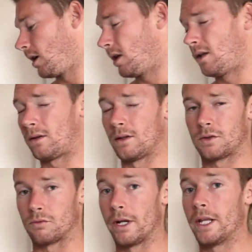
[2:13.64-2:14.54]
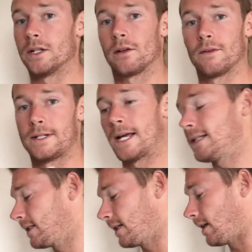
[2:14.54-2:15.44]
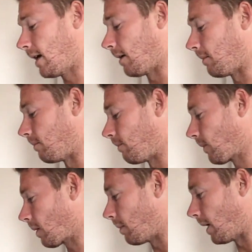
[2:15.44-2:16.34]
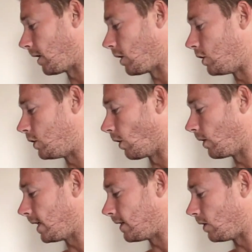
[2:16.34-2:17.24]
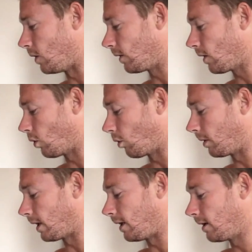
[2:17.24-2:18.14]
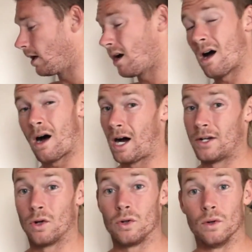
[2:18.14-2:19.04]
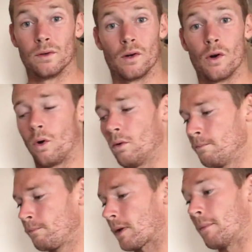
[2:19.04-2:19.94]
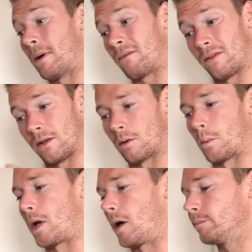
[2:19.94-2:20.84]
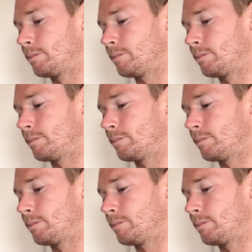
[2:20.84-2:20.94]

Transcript: This is really just for taste, but you don't need to use it. Normally I don't use it at all, but for this one we are.